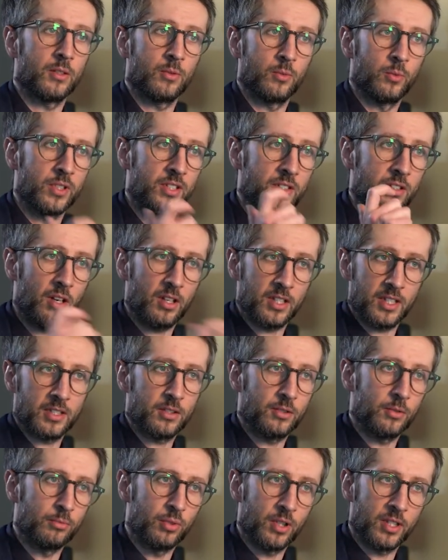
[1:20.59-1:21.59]
we target
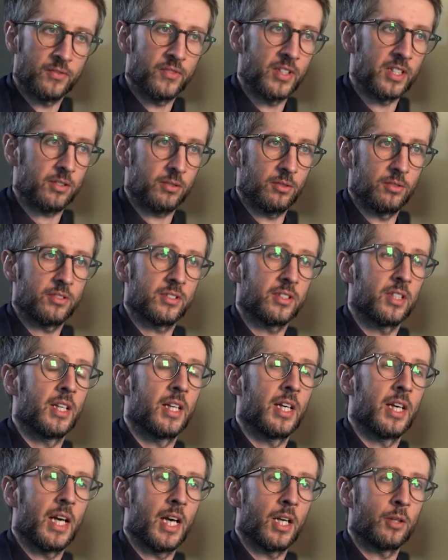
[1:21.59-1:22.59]
the brain vessels
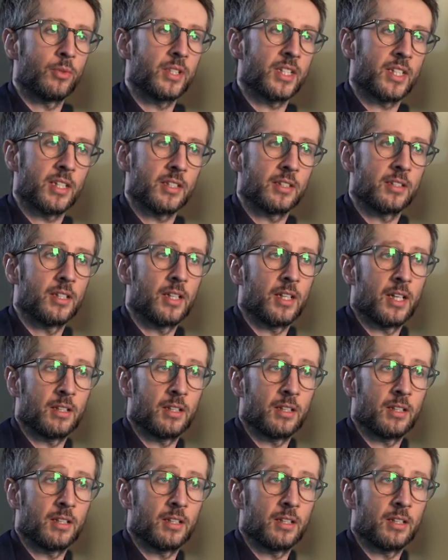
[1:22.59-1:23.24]
and we can